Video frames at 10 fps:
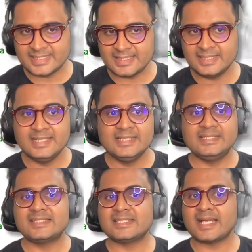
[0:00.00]
set
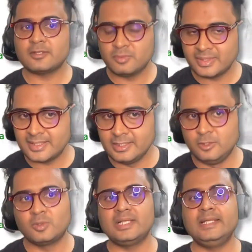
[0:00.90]
is tracked over here
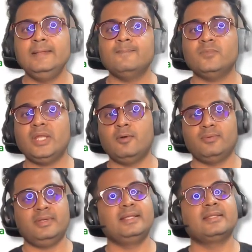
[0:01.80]
locally. Now,
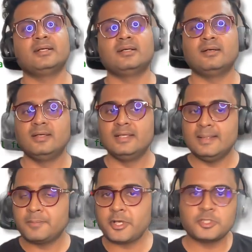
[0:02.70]
in the
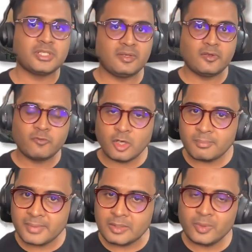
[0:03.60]
production
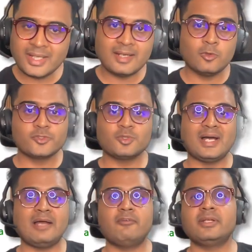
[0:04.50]
environment, we can also
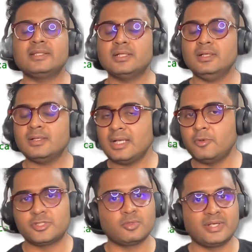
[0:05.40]
have it in the
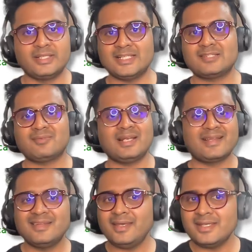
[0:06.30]
cloud storage as well,
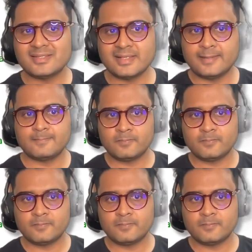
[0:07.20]
like the S3.